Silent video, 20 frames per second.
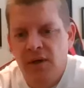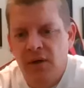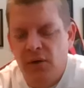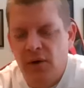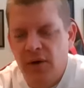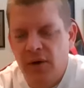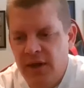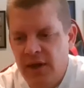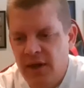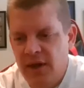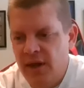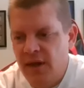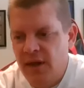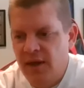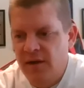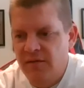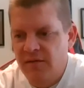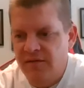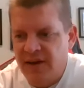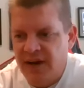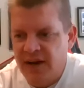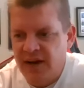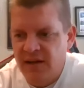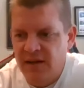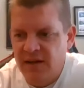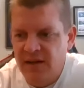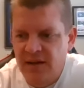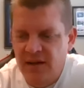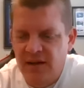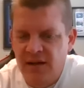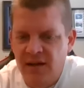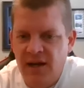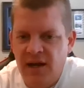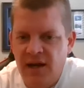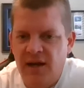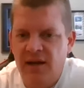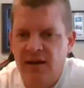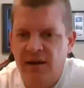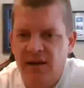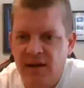Well, and then, and then finally,
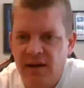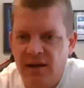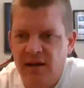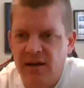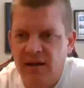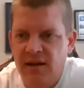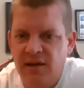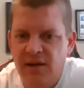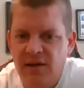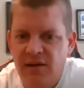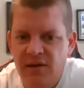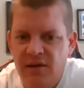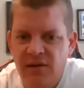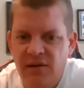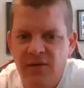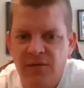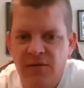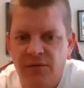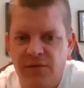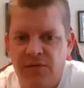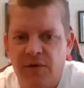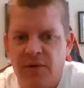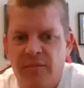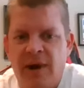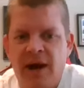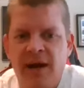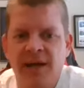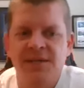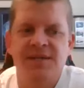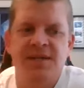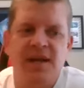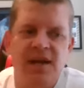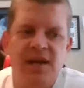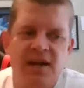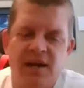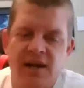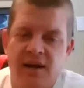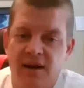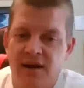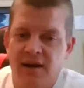yeah, for my
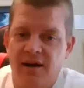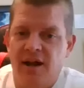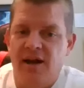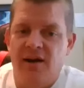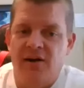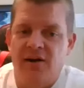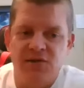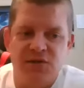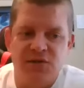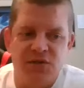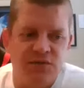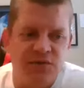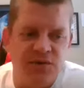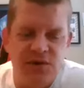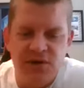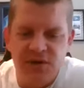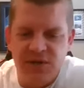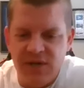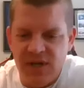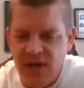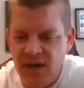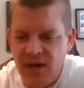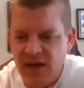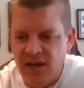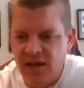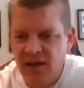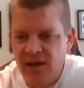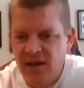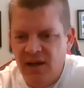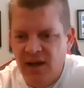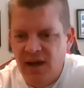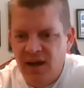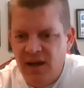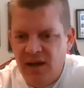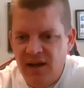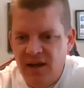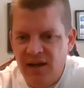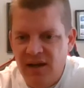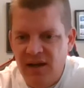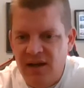sake and and also for your sake
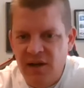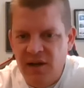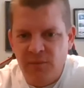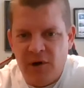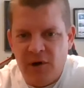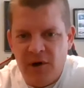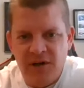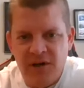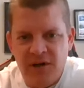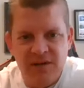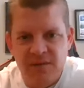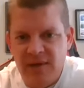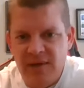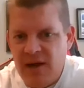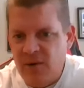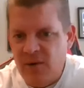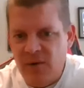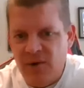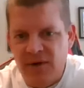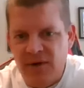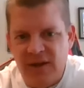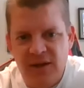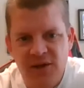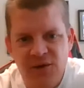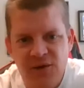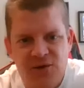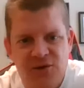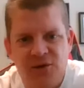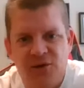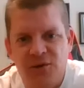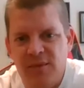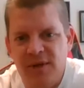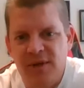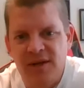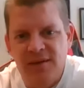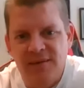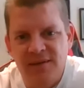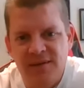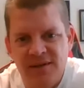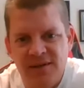get mark some of that work that you showed
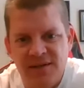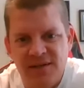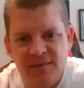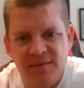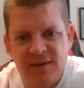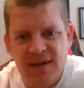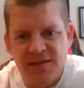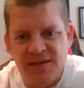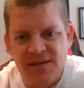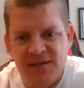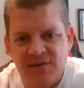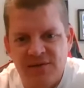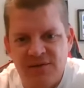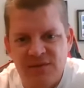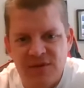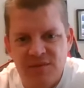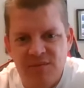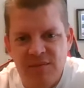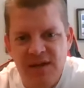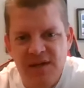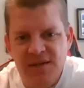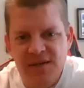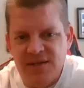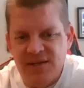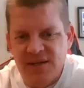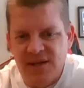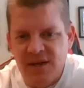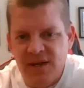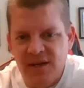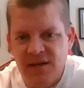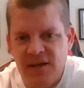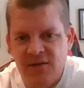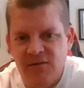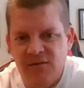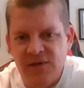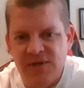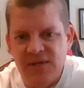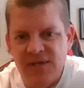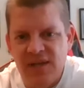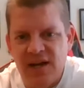me i mean some of that stuff is amazing i'd love
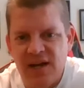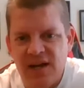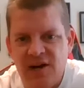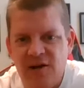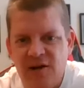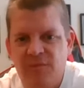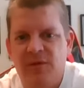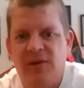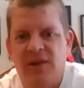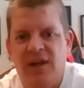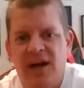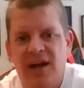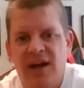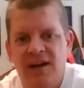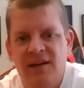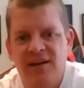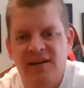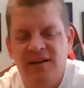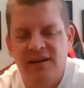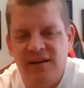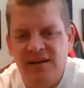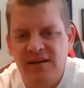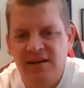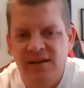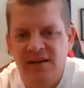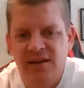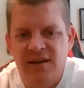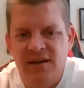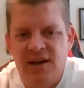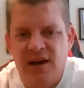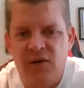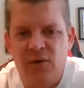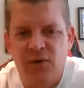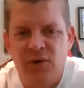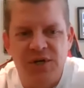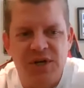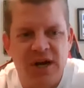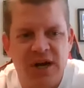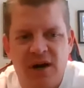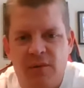to see that come to light and i
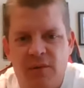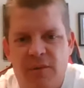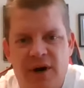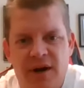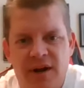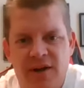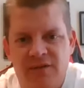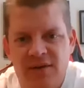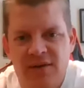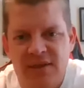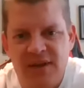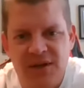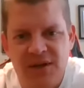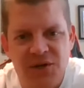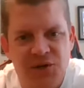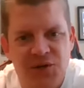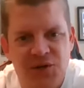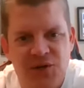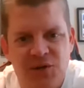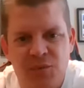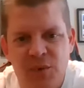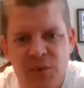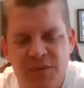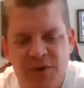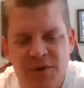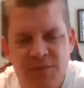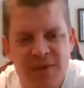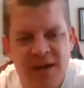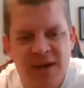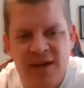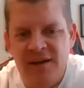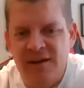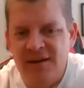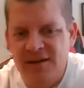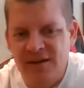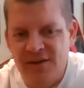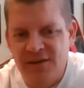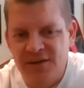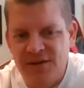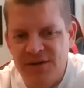wish i could have bought everything you showed me but man
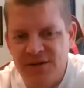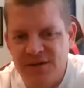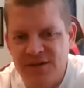there's